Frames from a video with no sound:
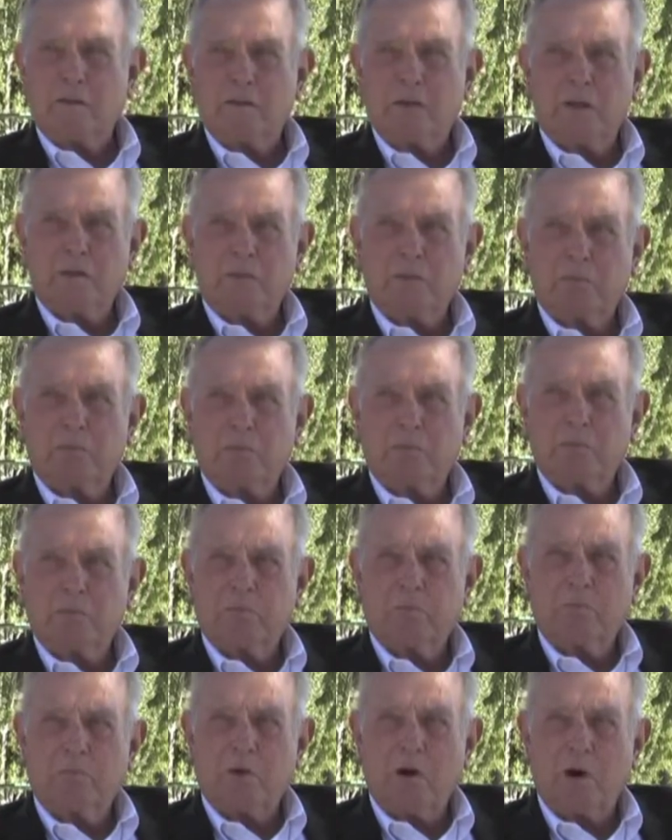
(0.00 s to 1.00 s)
It's
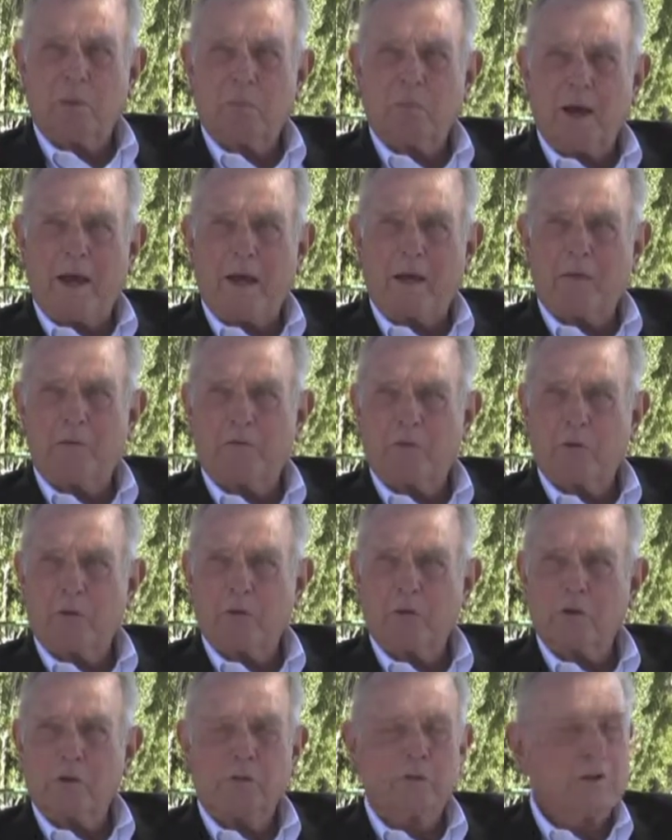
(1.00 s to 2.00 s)
gone back and
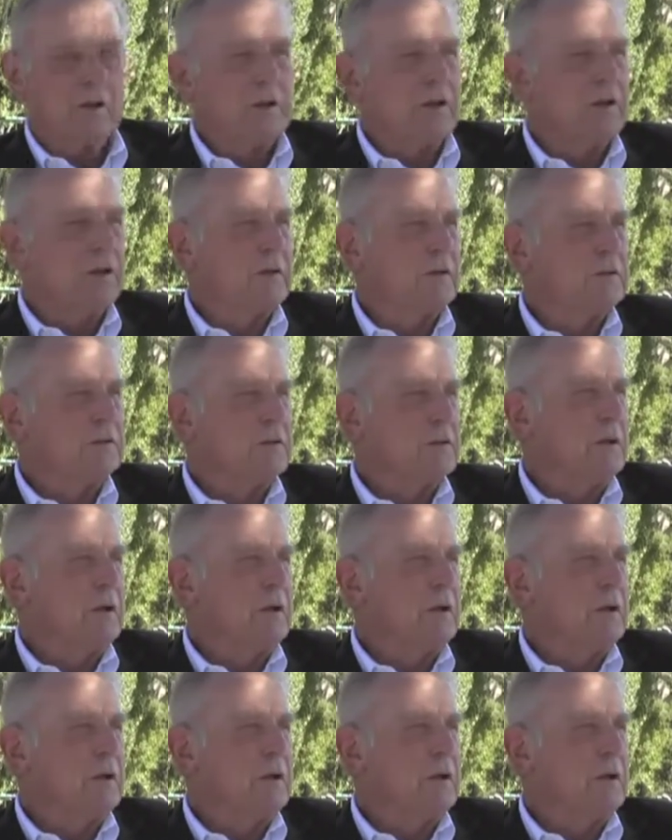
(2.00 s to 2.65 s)
forth over the years.